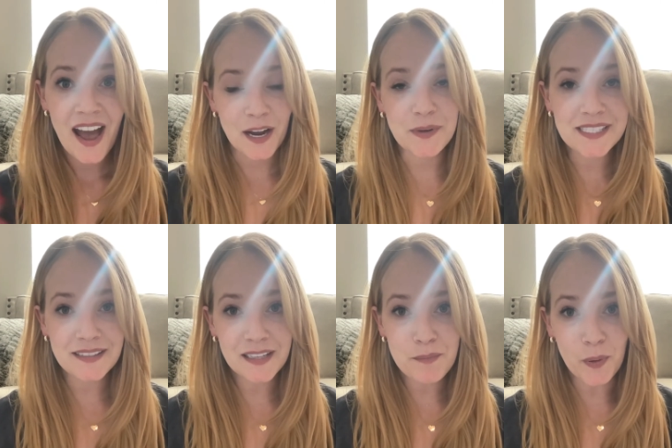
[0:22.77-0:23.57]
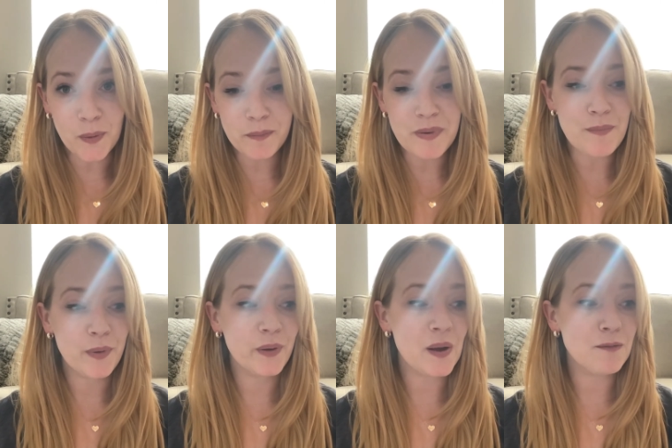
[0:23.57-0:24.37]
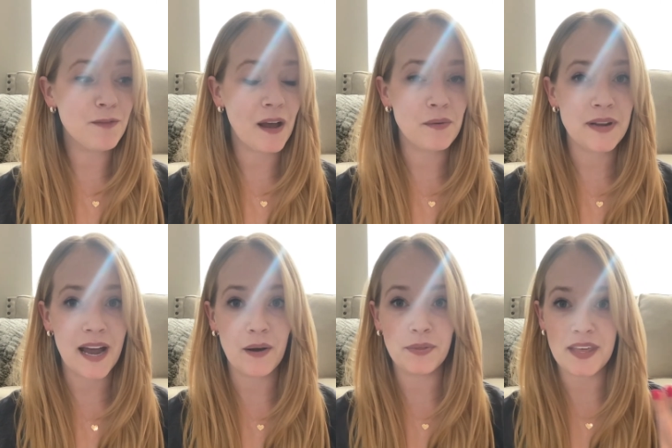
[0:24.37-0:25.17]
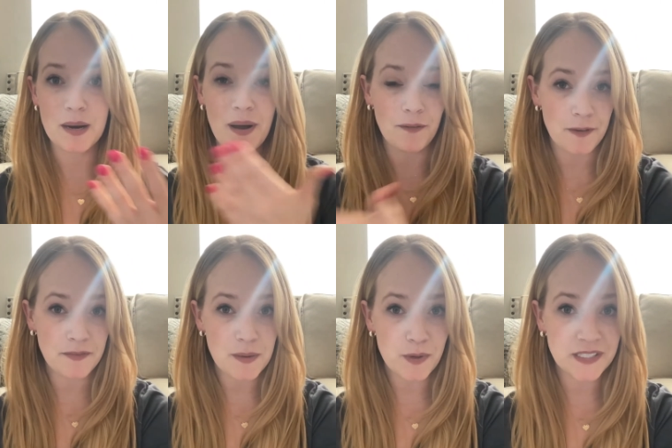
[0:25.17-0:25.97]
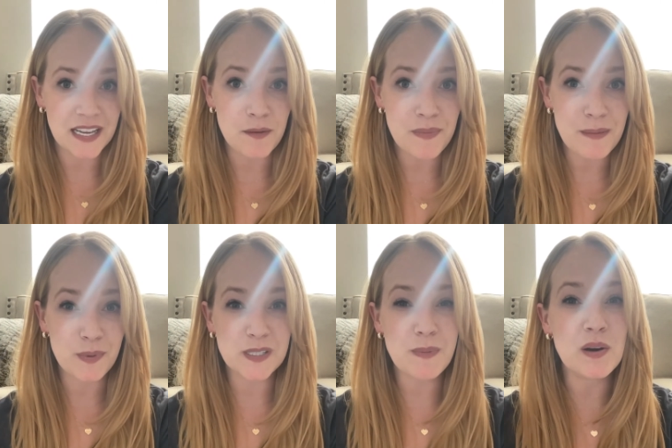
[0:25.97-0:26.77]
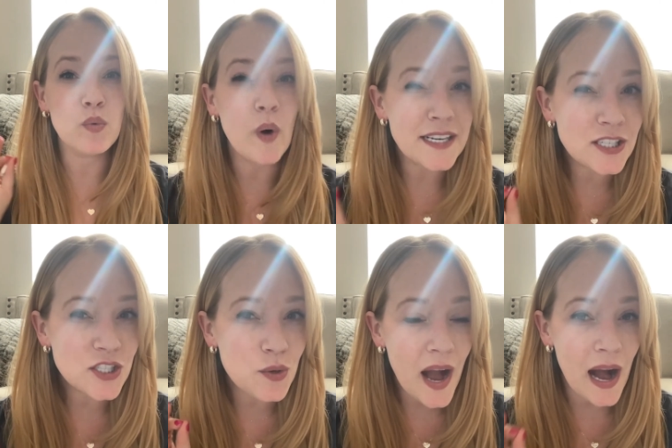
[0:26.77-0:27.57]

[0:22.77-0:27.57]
I recently polled people and found out that about 50% of people spend 1 to 2